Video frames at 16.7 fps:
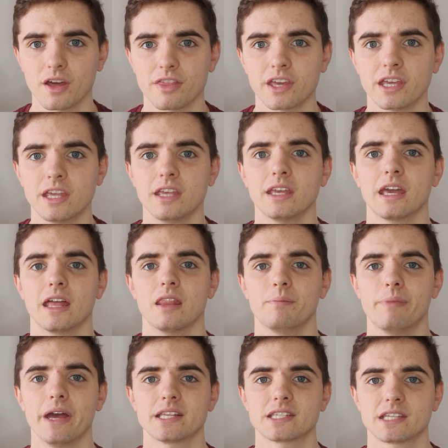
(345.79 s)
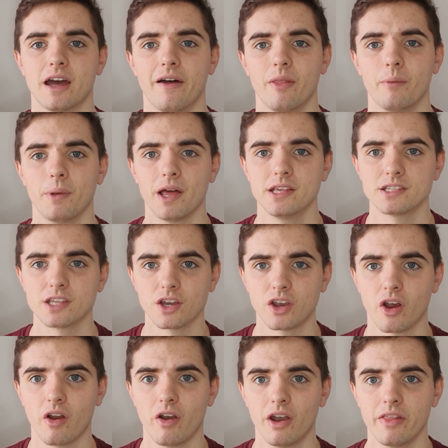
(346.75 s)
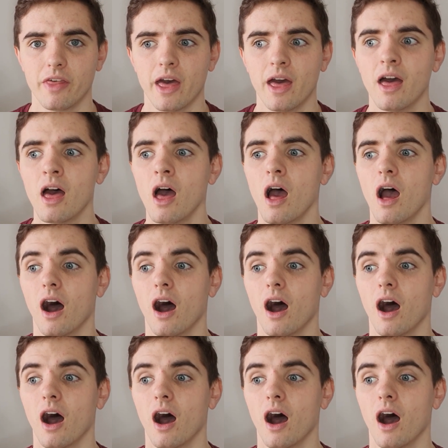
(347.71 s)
I think he can get the best out of the players that are currently there.